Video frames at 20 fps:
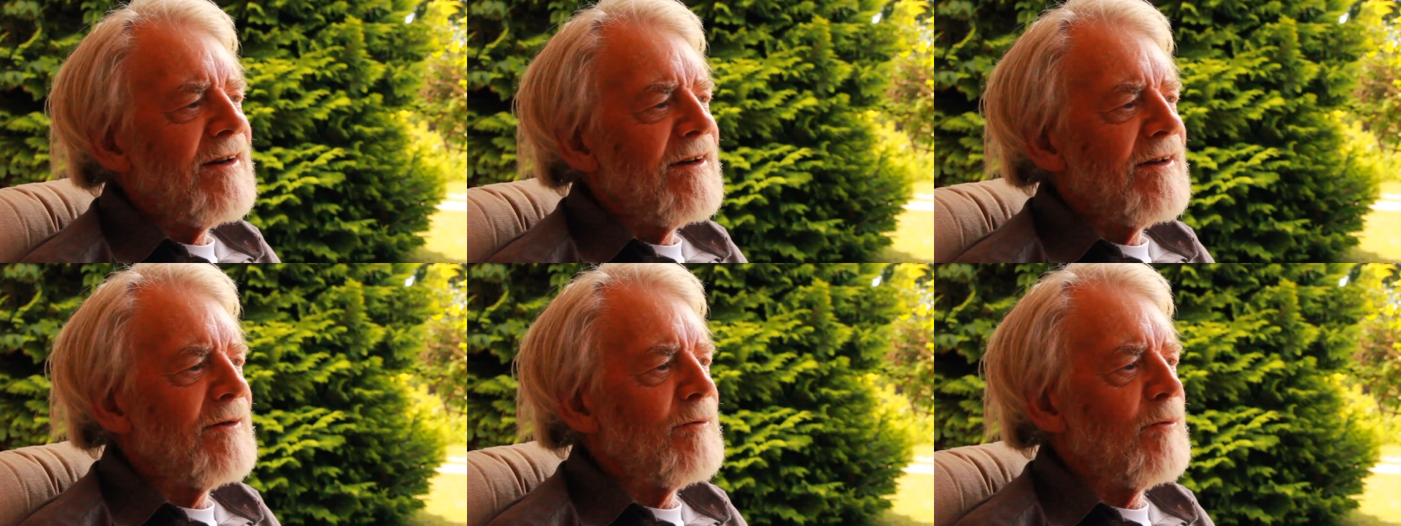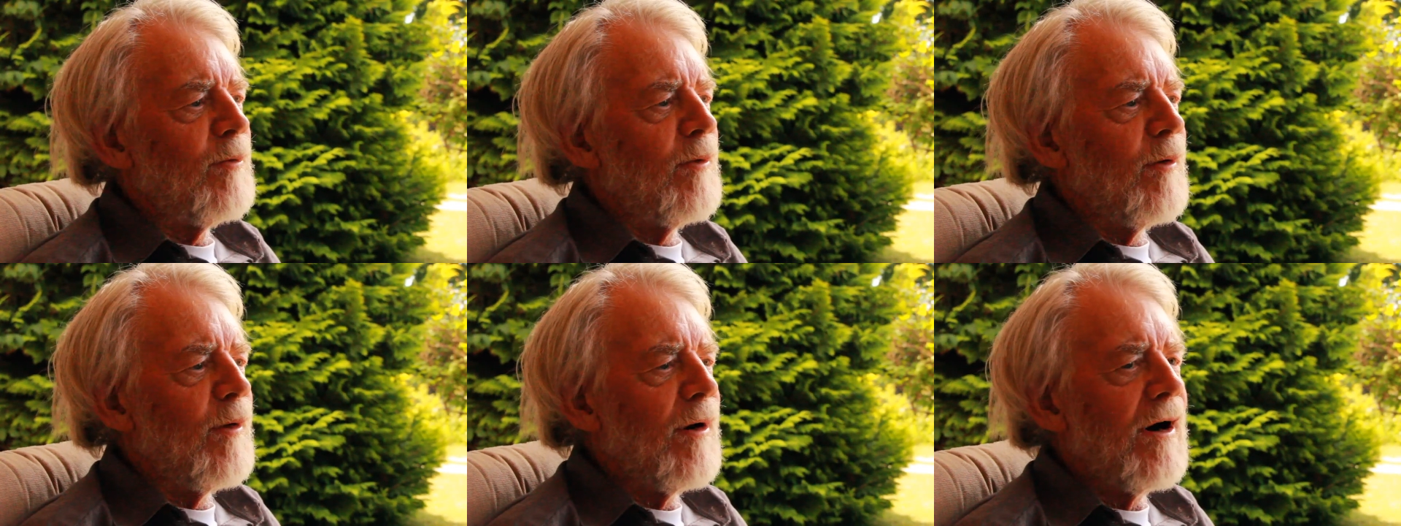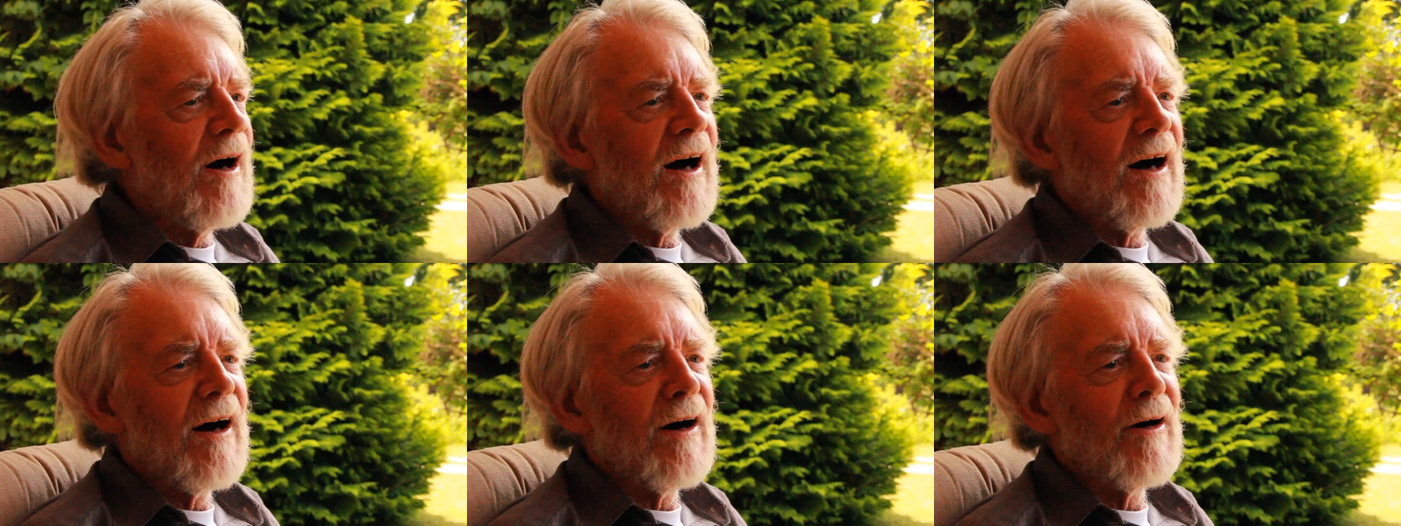And
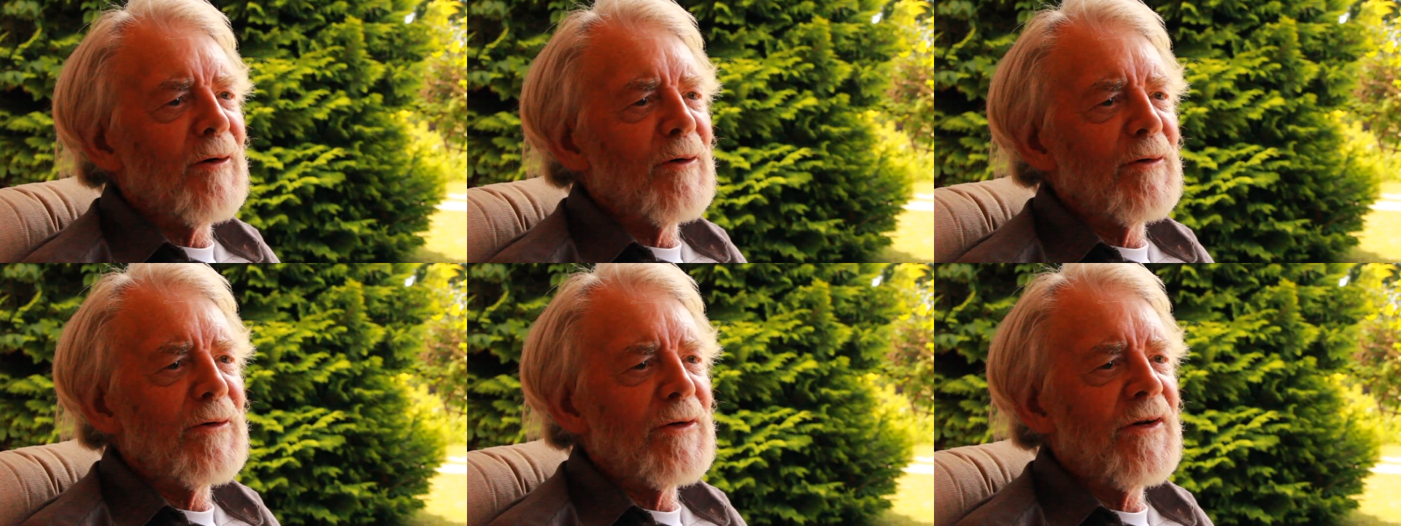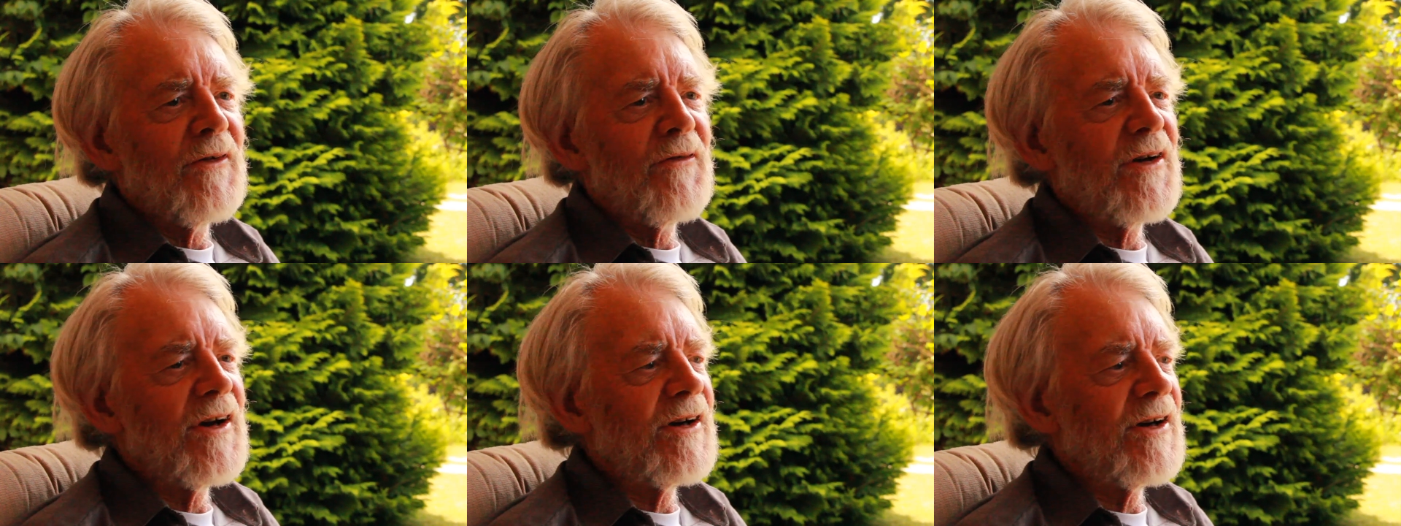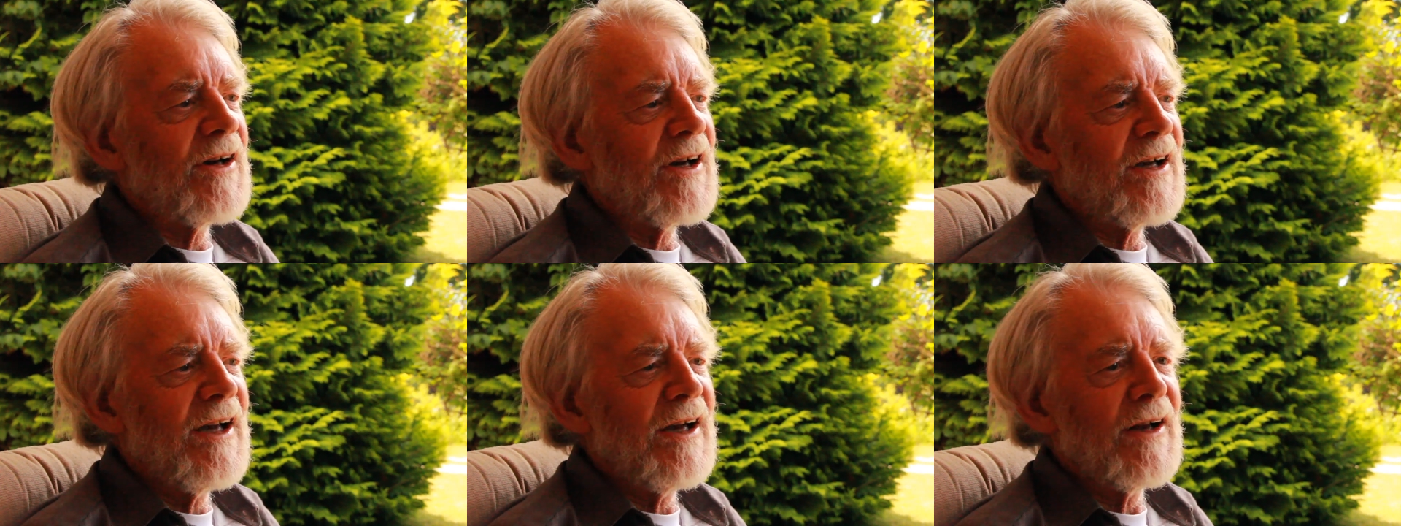wow, if you
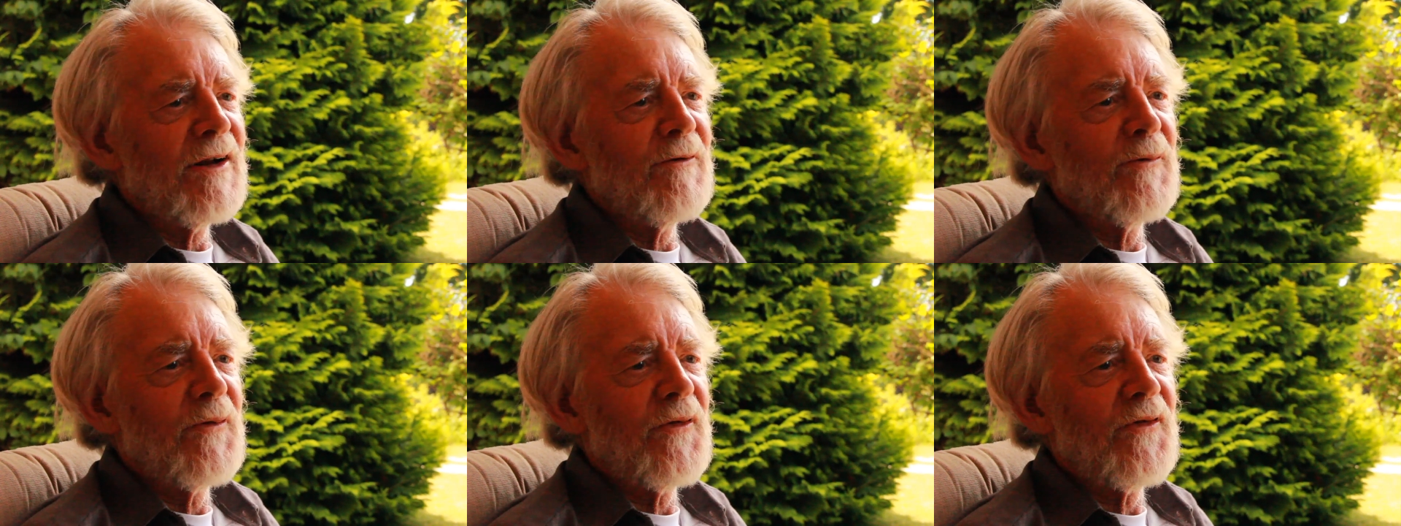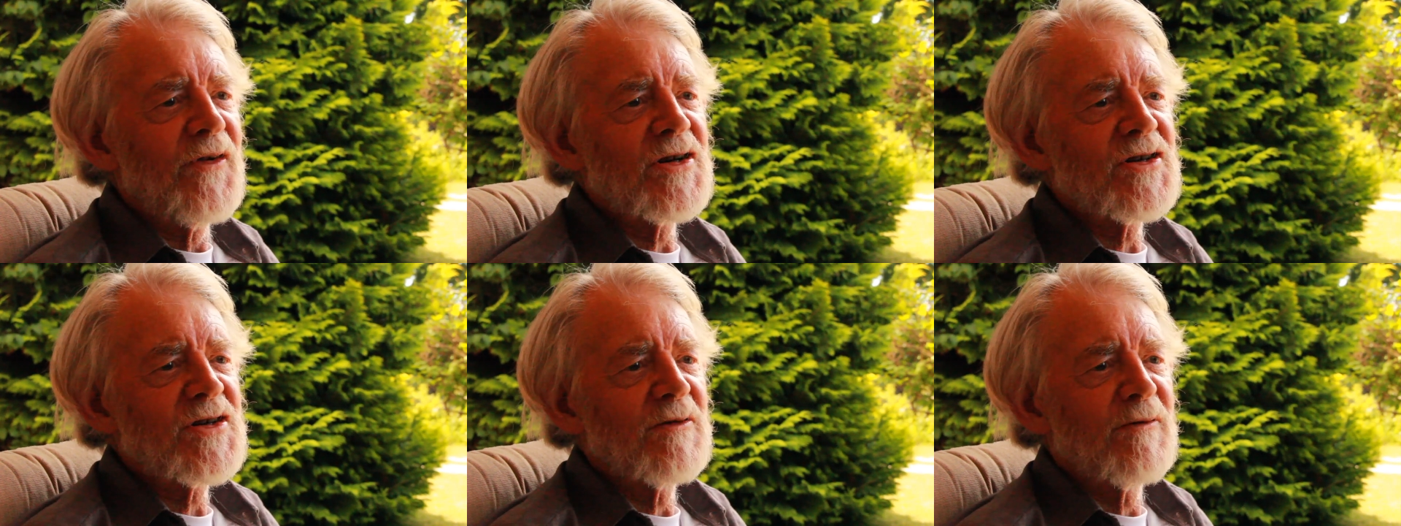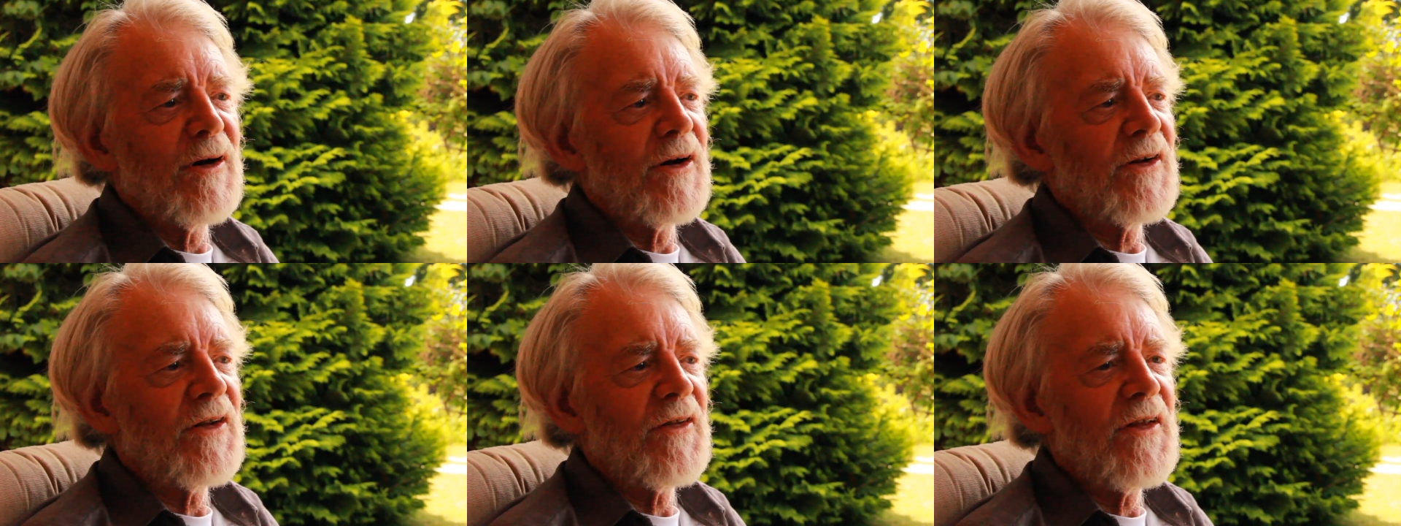could get a fish,
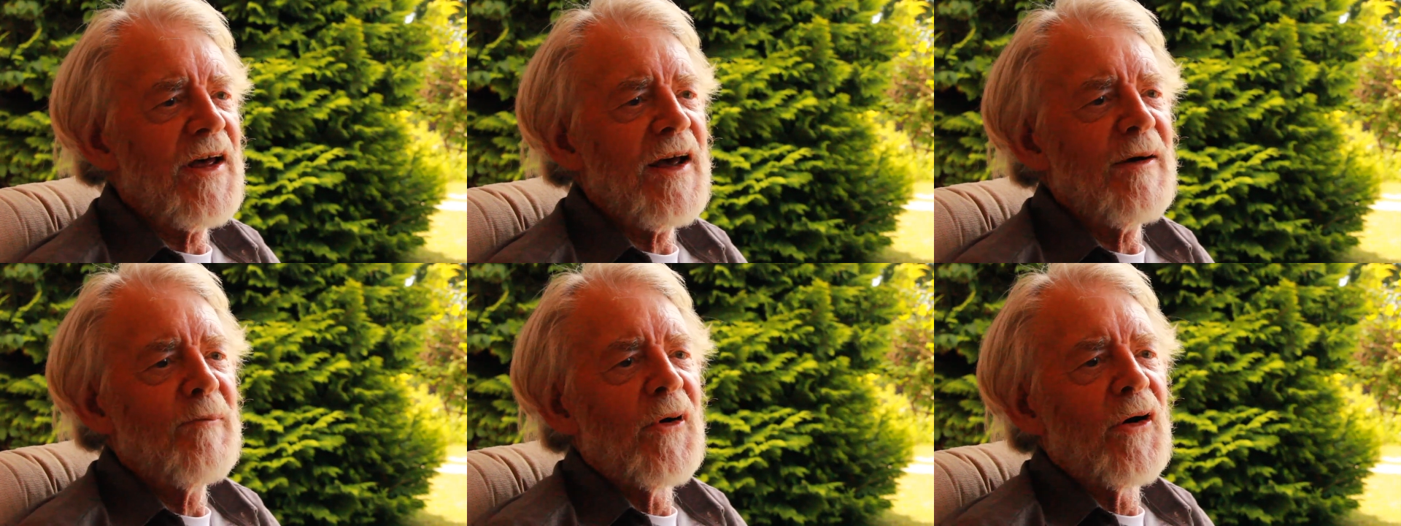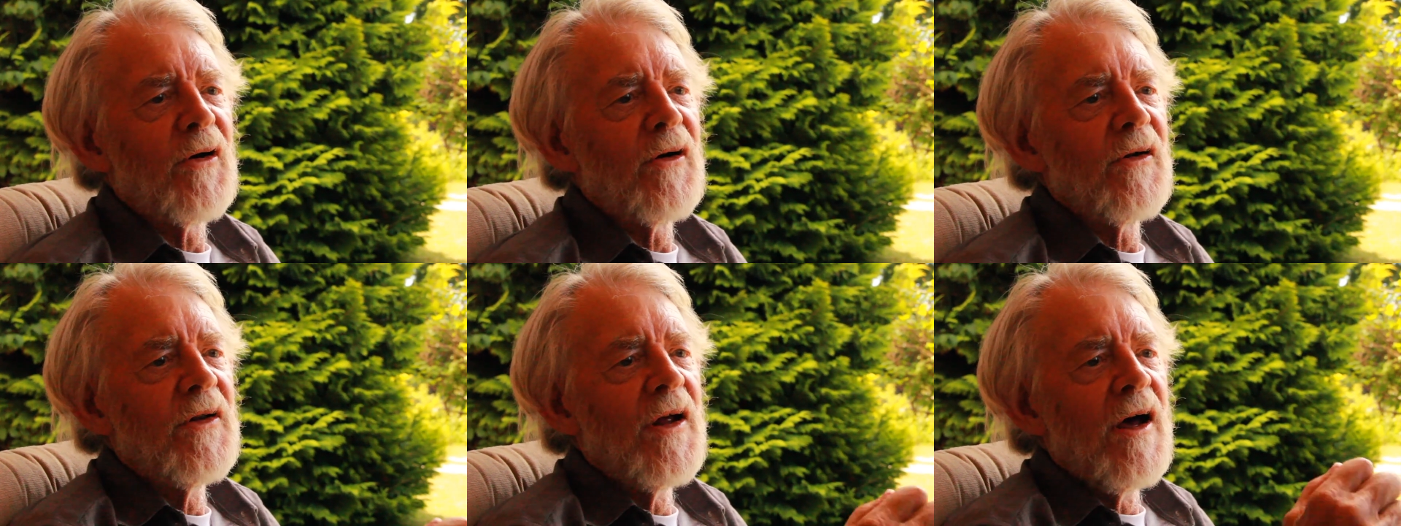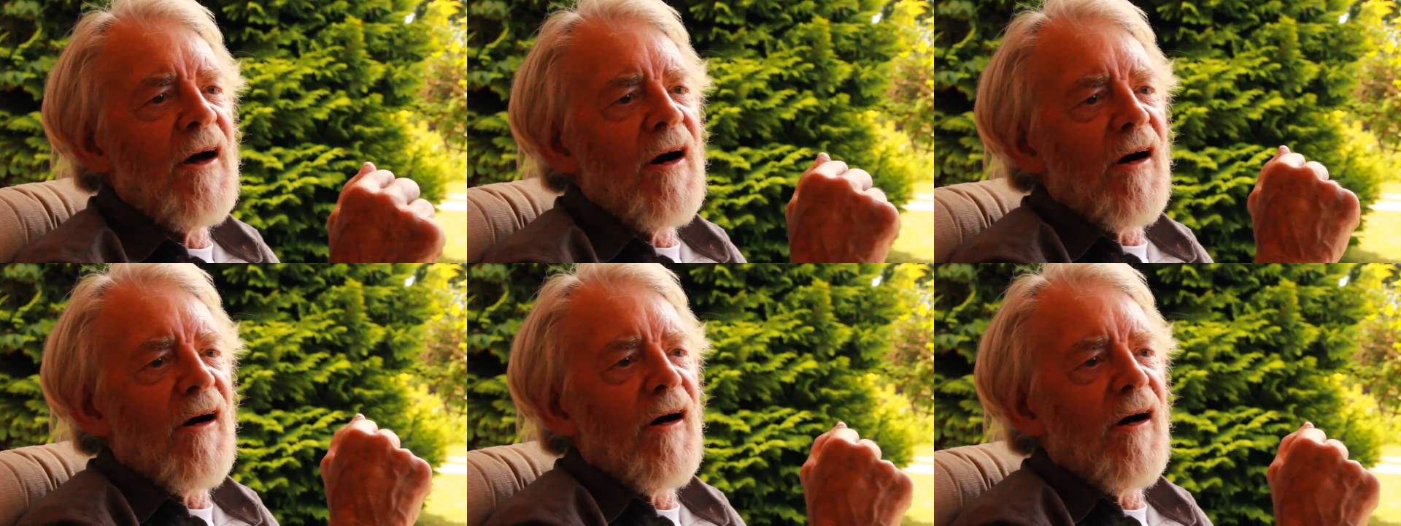one of them on,